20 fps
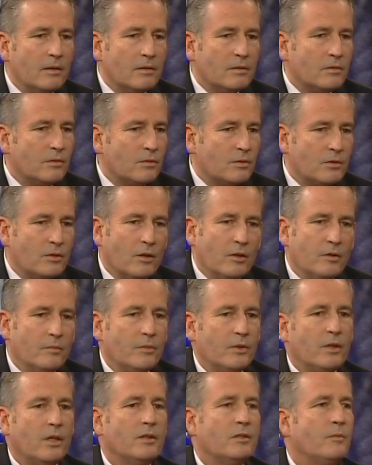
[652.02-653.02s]
certain
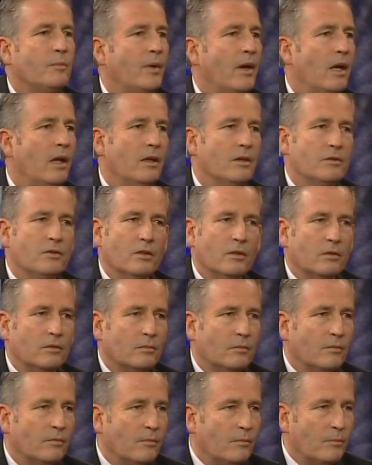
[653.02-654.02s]
municipalities,
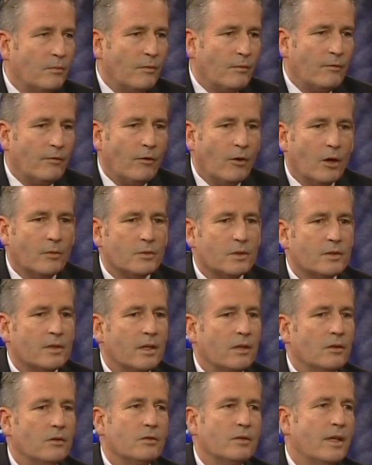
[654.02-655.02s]
certain farms in
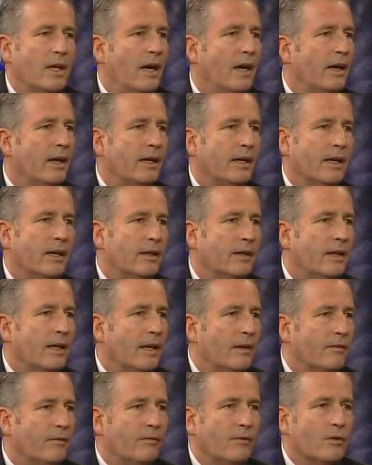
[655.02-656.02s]
St. Louis County that
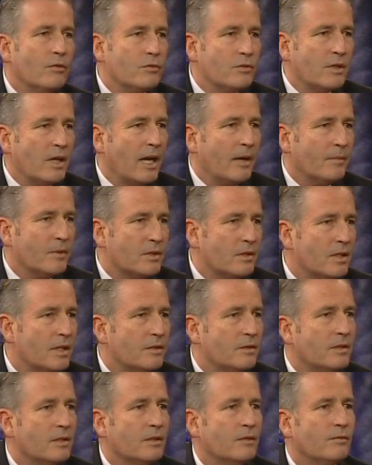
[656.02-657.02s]
have first-time
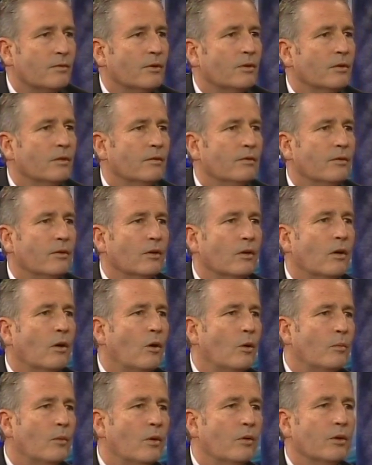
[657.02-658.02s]
assistance for a
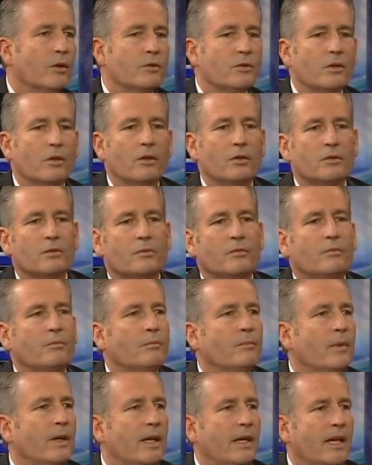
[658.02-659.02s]
homeowner. So there's
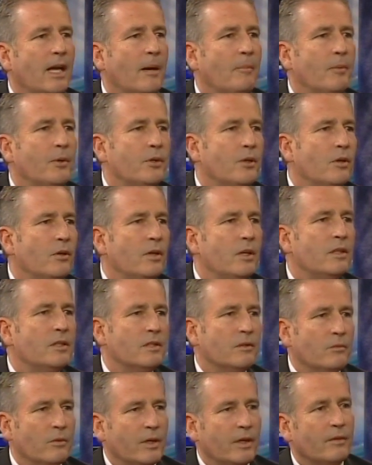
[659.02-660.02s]
many opportunities
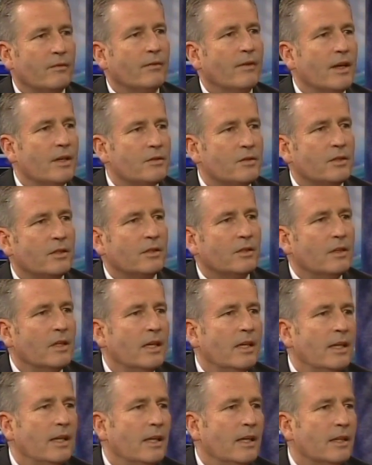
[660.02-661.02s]
to reinvest
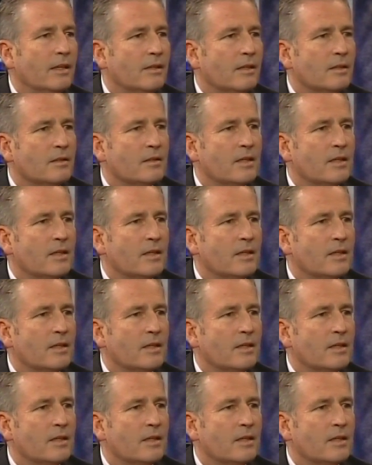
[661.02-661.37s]
into